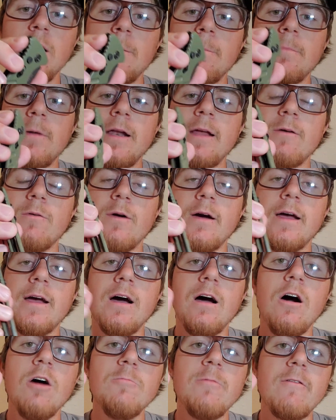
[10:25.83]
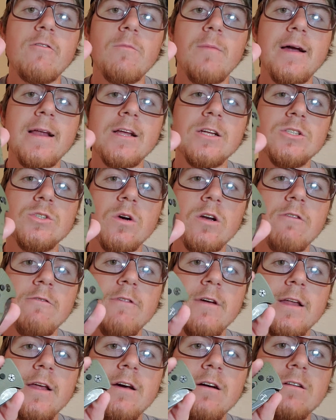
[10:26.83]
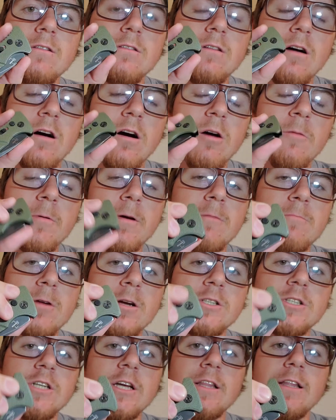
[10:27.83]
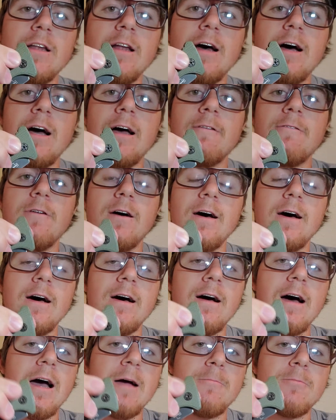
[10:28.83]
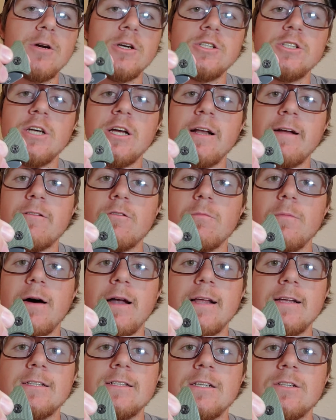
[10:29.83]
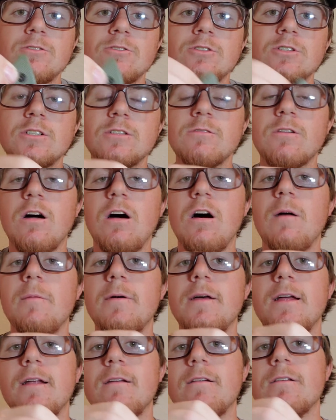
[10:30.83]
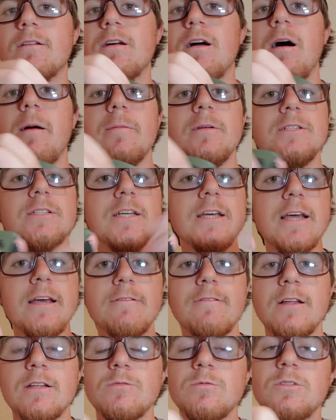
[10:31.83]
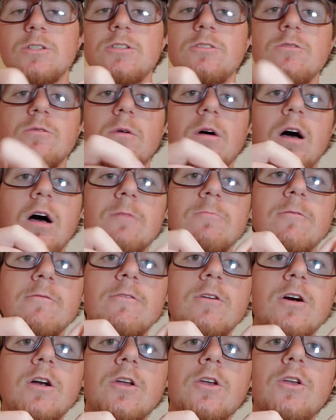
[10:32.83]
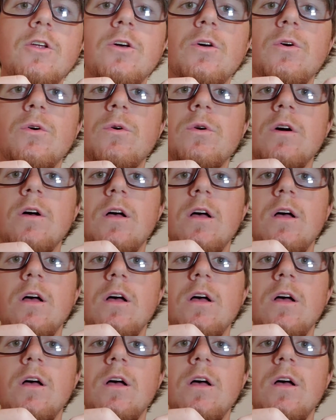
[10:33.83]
But anyway, I hope everybody enjoyed the video. I hope you can appreciate the knife. I appreciate everybody's interest in commenting if that's what you prefer to do.